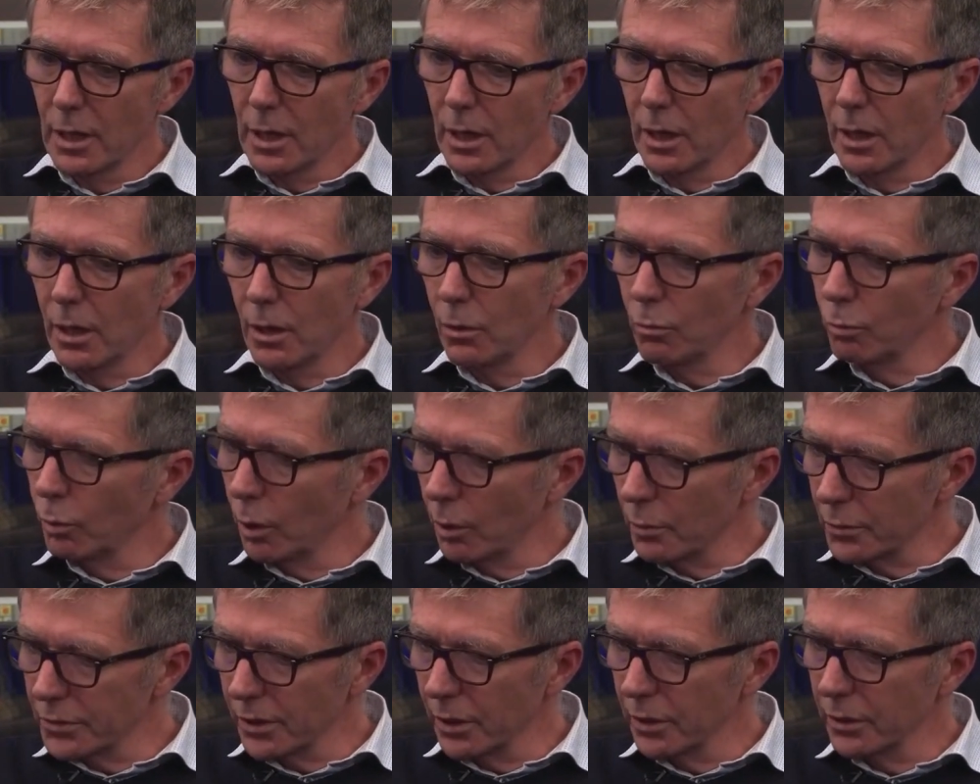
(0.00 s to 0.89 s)

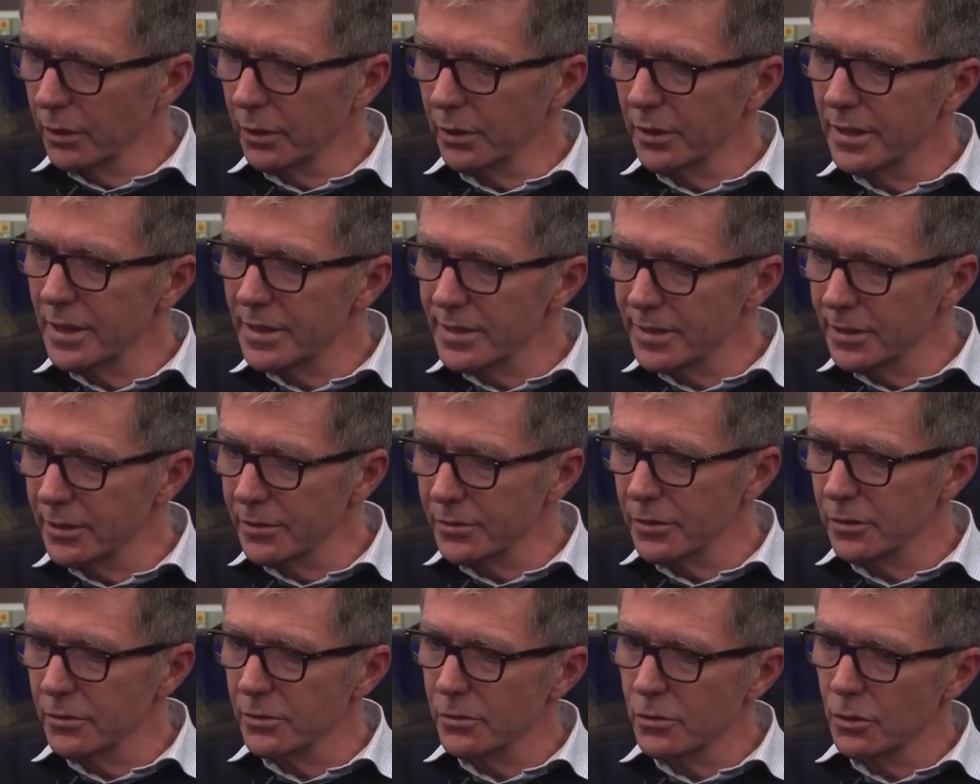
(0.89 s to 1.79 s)
what was going on in
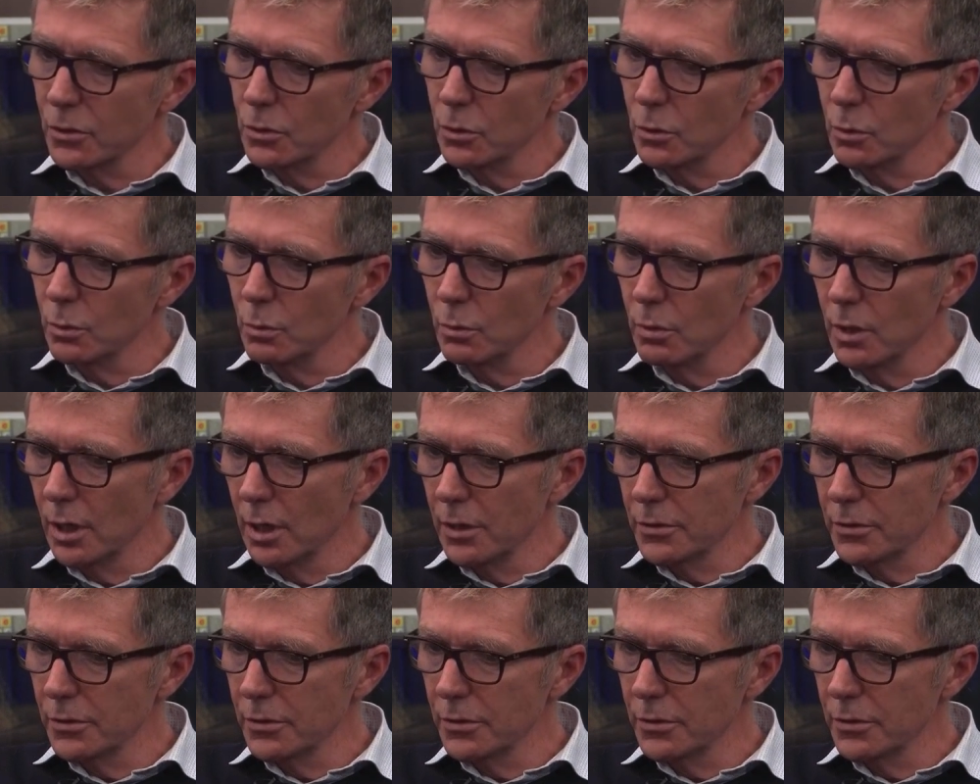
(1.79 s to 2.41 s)
Islington two